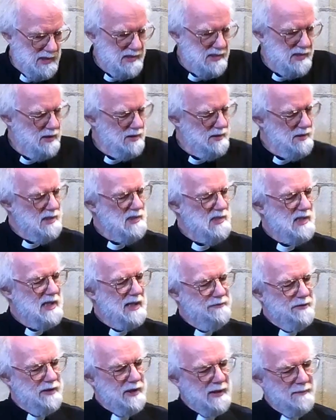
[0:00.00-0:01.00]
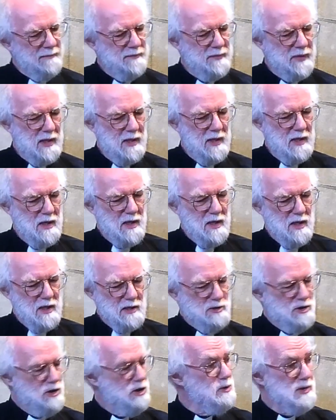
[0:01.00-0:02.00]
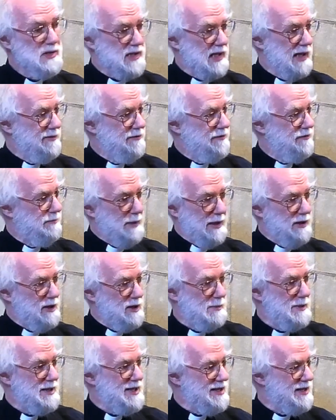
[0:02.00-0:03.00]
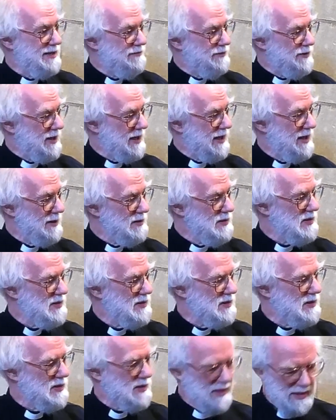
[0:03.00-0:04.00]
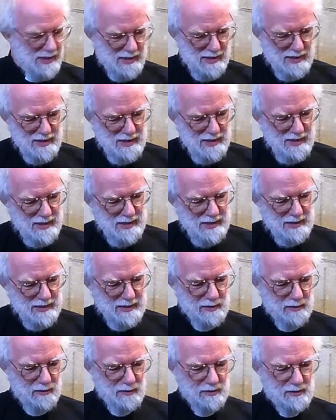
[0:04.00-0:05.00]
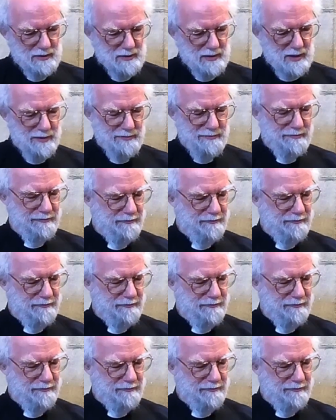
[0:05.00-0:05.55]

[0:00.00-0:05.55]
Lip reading: It's not discovering a true self buried beneath everything else, this little kind